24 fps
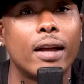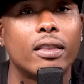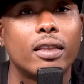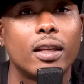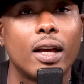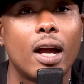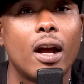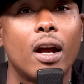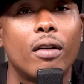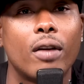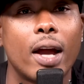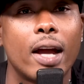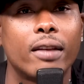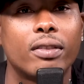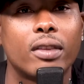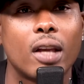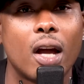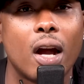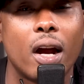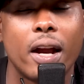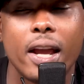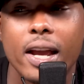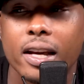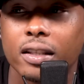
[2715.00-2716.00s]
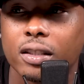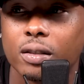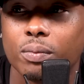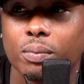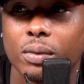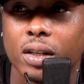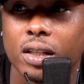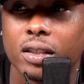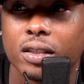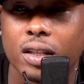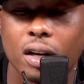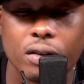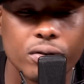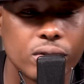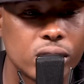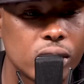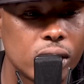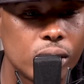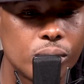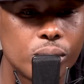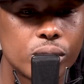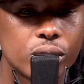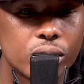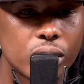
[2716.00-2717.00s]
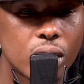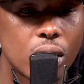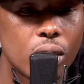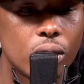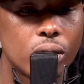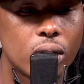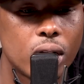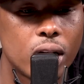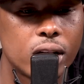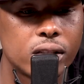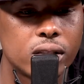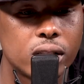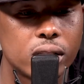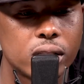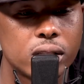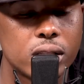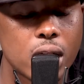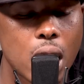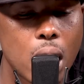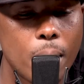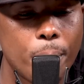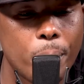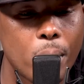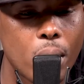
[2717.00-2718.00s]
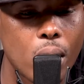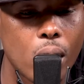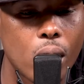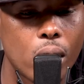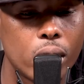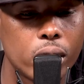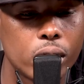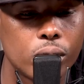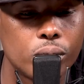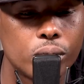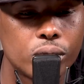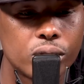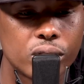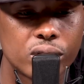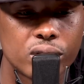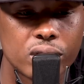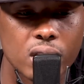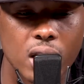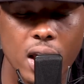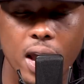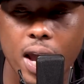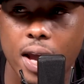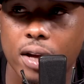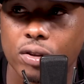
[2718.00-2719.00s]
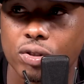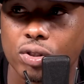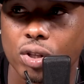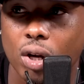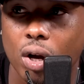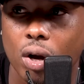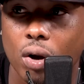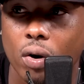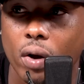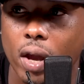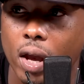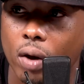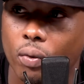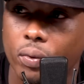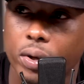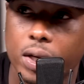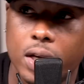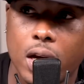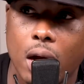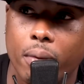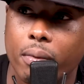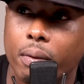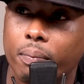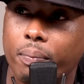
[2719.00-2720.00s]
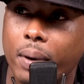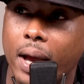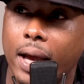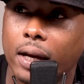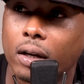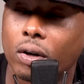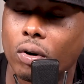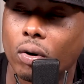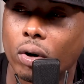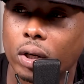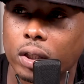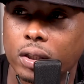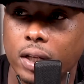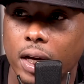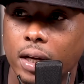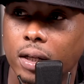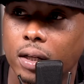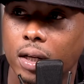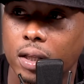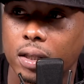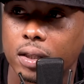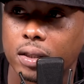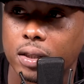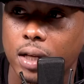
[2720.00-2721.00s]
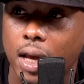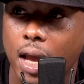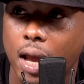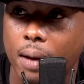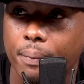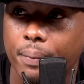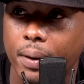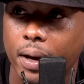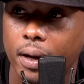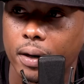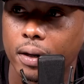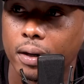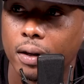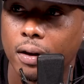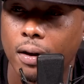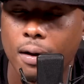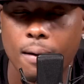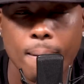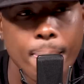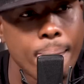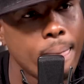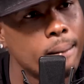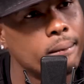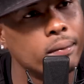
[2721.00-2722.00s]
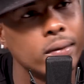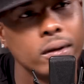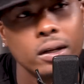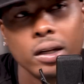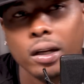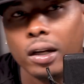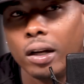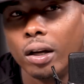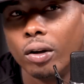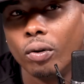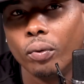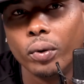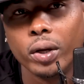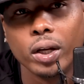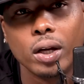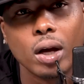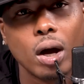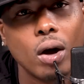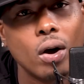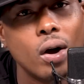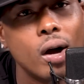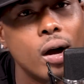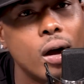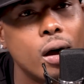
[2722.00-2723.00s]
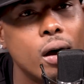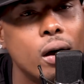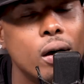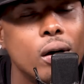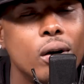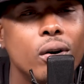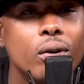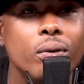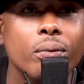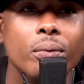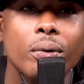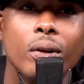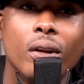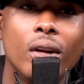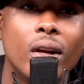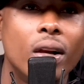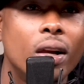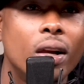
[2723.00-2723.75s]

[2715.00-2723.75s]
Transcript: after our exit meetings, everything was told us. The top priority was to sign Joe, and we coming back, going to take another stab at it. We go home.